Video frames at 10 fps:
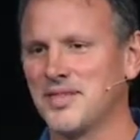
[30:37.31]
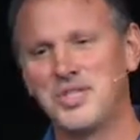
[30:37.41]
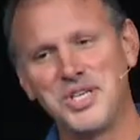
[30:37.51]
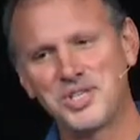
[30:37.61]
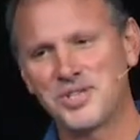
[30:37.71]

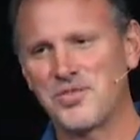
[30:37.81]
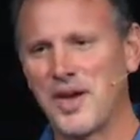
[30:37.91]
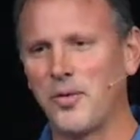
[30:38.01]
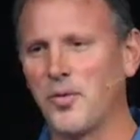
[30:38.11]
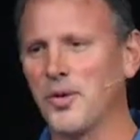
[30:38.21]
Jesus'
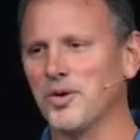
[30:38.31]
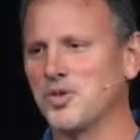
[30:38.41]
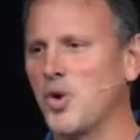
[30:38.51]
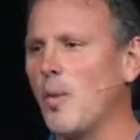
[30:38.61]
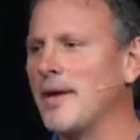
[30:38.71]
final words
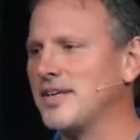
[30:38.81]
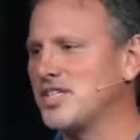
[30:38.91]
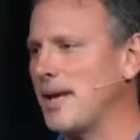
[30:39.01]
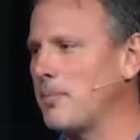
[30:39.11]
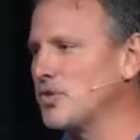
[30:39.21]
go make
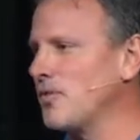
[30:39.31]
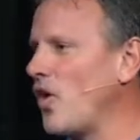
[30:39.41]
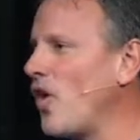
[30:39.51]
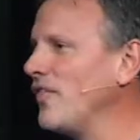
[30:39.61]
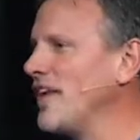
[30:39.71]
disciples of
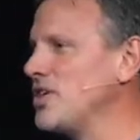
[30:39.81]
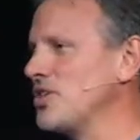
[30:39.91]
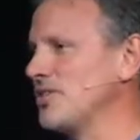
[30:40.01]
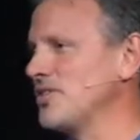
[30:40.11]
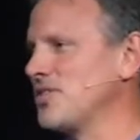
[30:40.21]
all
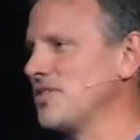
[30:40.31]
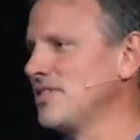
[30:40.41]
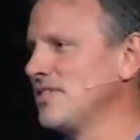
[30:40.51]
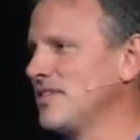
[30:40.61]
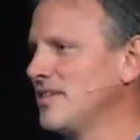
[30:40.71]
nations.
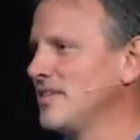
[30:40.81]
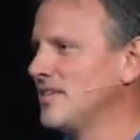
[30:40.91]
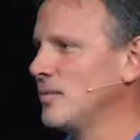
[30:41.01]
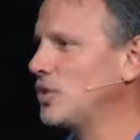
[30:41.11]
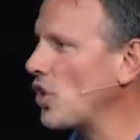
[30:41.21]

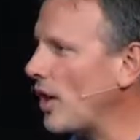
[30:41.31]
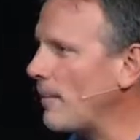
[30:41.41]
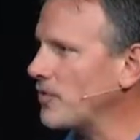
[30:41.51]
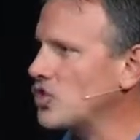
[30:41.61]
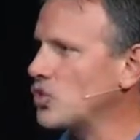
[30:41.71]
We talk
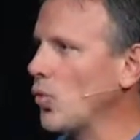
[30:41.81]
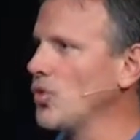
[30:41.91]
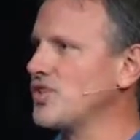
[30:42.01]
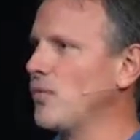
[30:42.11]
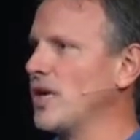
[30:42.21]
about the
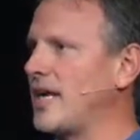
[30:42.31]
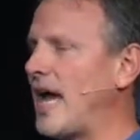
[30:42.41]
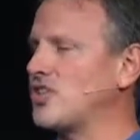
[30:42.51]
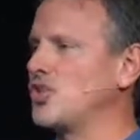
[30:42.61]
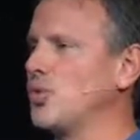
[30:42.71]
stories of what
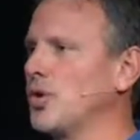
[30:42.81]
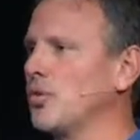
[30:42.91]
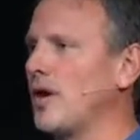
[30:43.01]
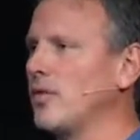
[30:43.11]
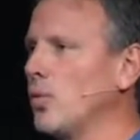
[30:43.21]
God's doing
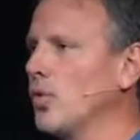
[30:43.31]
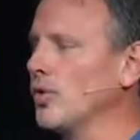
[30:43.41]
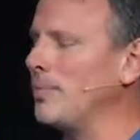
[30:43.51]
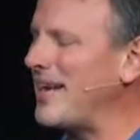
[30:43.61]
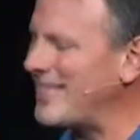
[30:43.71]
around the
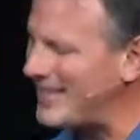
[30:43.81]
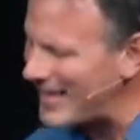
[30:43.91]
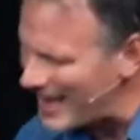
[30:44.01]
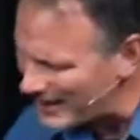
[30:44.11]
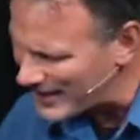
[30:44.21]
world. But at the
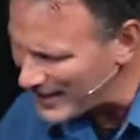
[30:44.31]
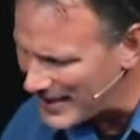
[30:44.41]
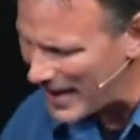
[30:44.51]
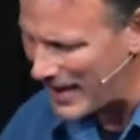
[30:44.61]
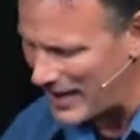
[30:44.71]
end of the
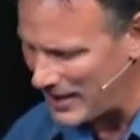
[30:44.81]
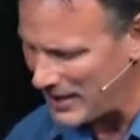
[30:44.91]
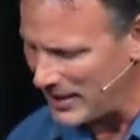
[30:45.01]
day,